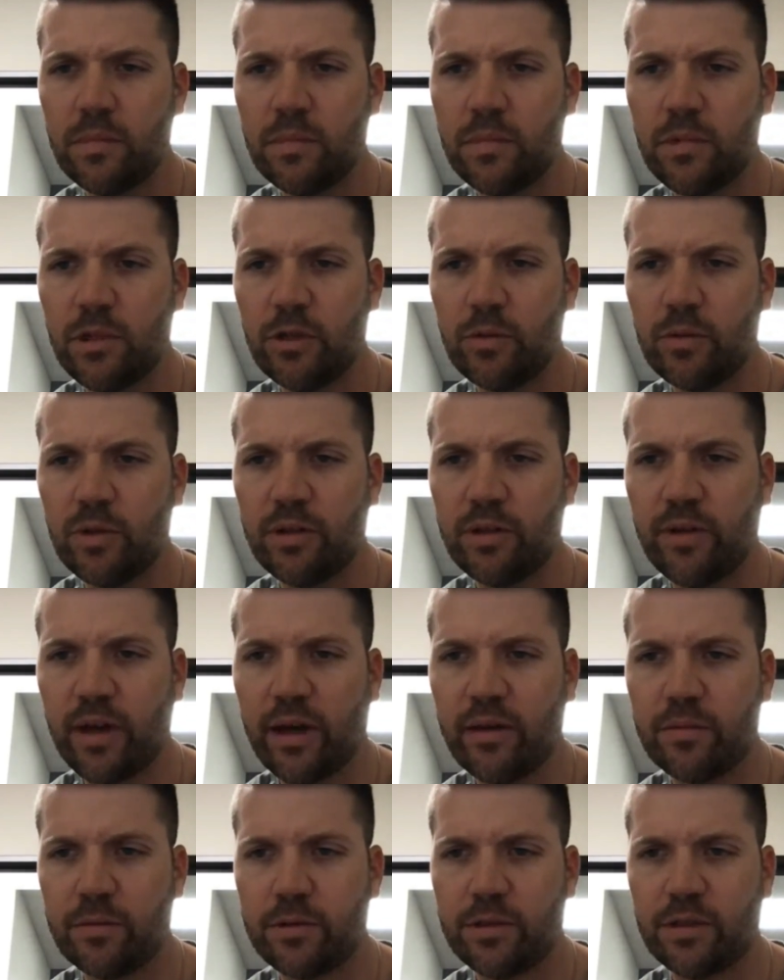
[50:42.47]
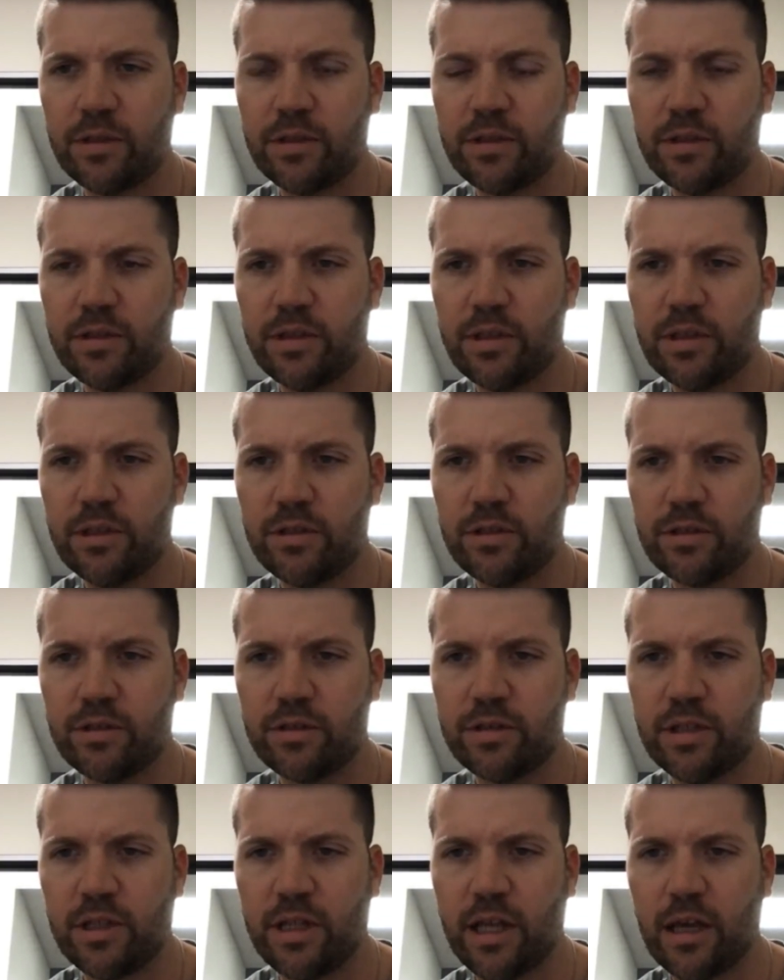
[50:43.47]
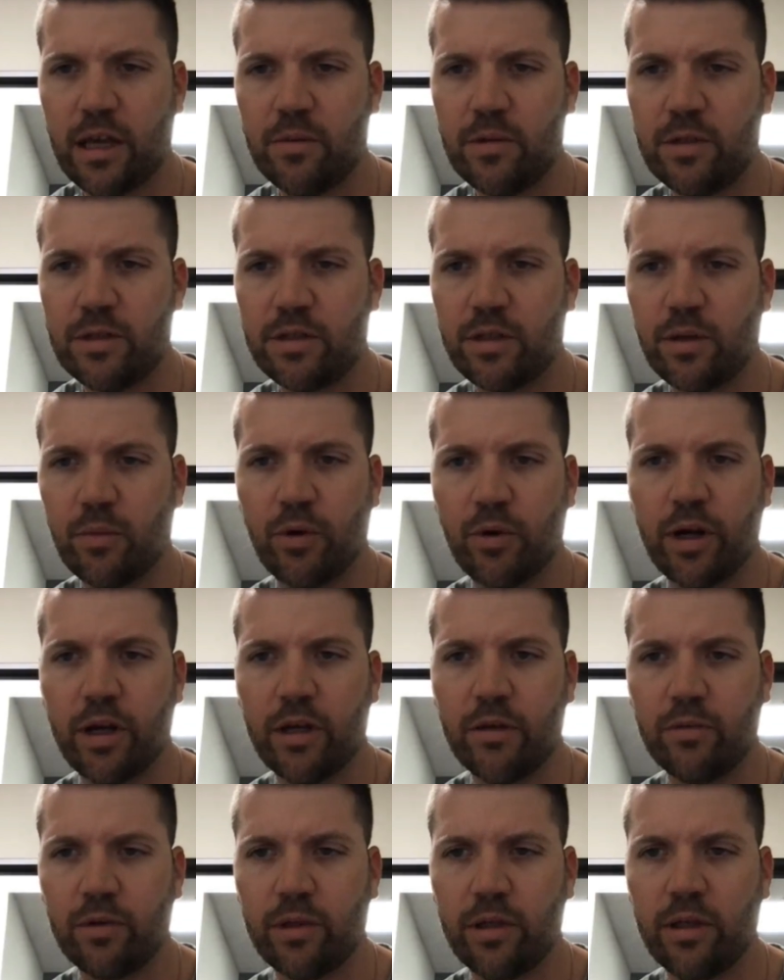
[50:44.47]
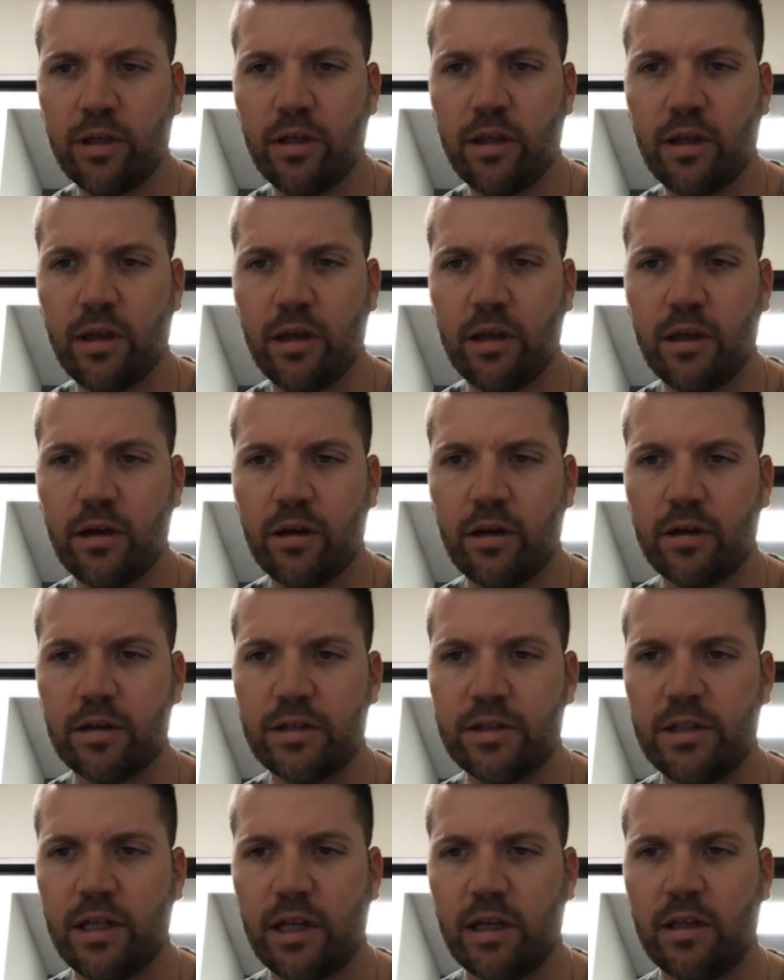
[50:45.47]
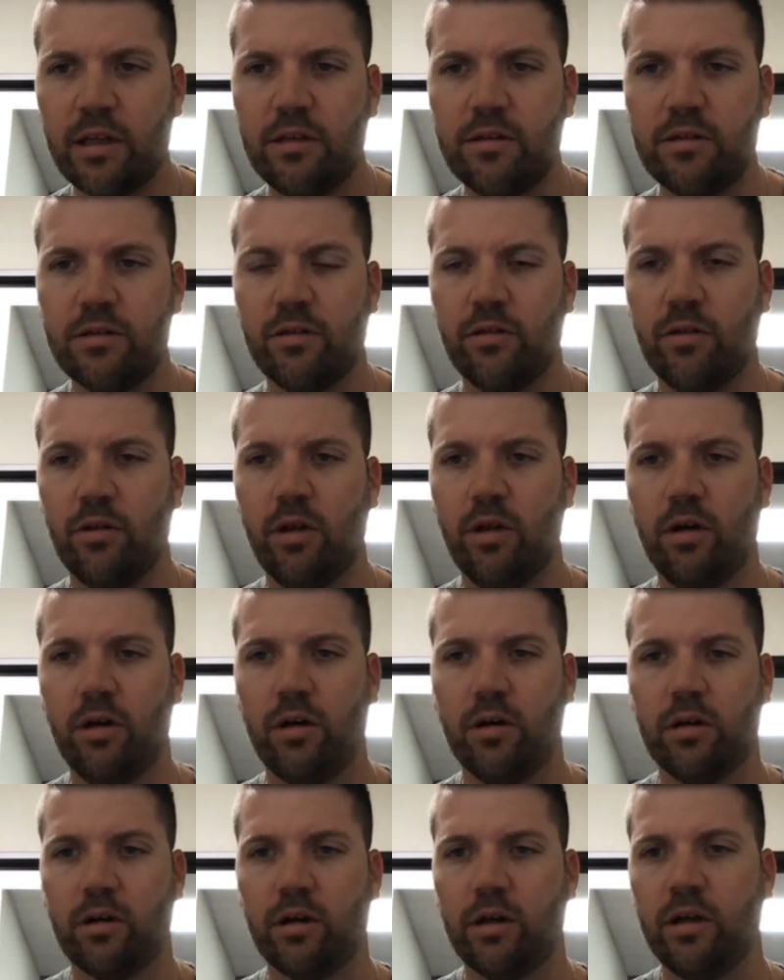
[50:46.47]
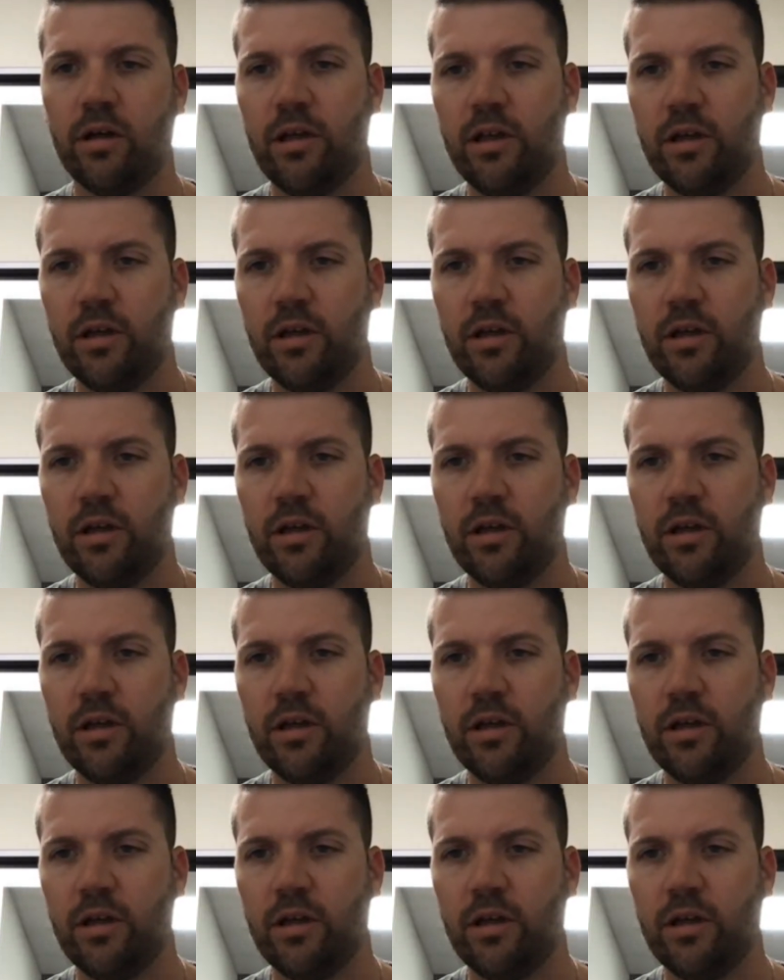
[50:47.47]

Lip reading: you believe absent seizures damage the brain when they are seconds long?